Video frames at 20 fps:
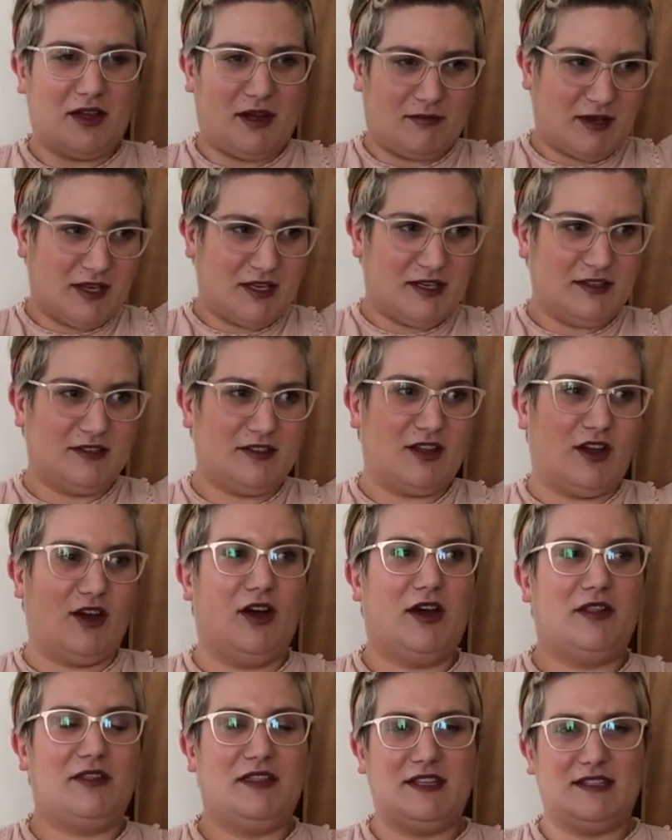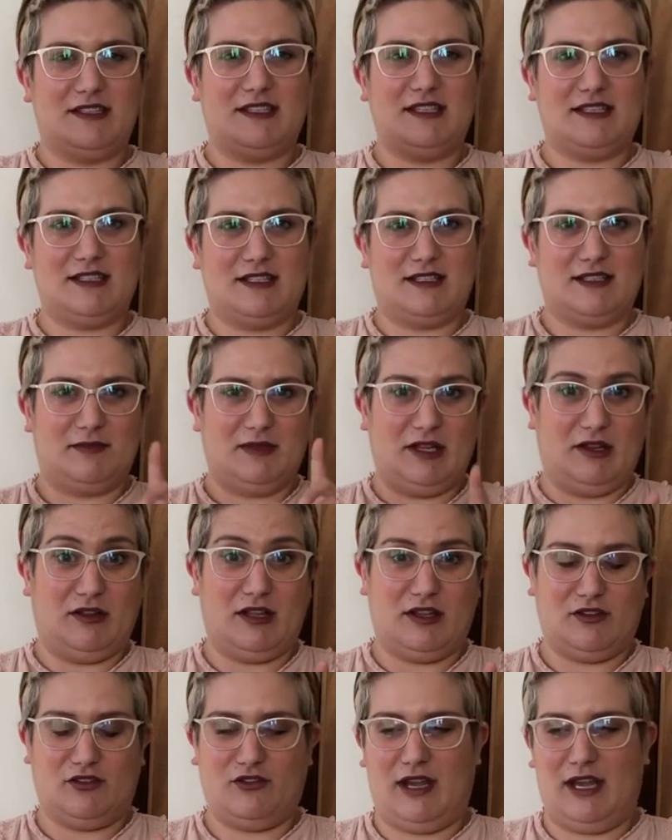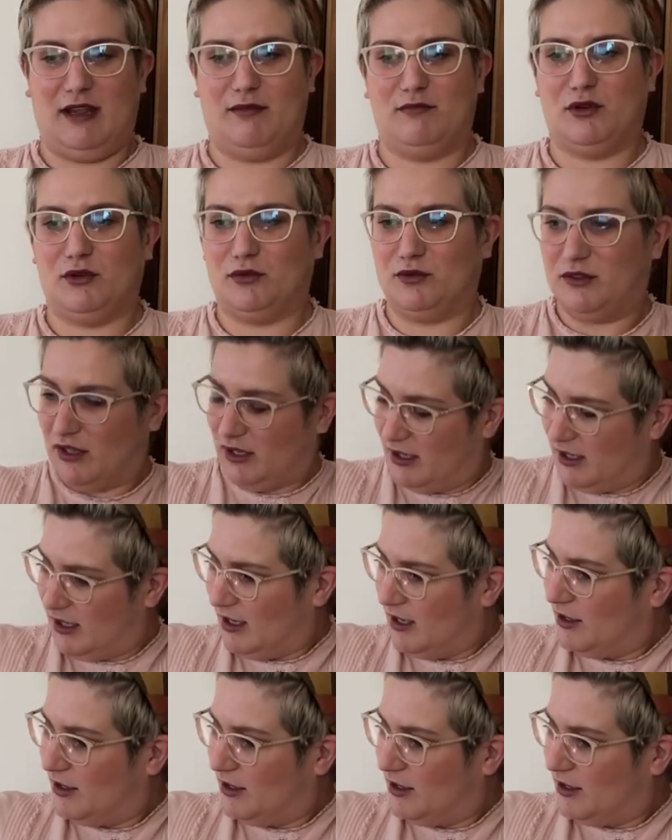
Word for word: I'm going to start, and this is something I think is really important.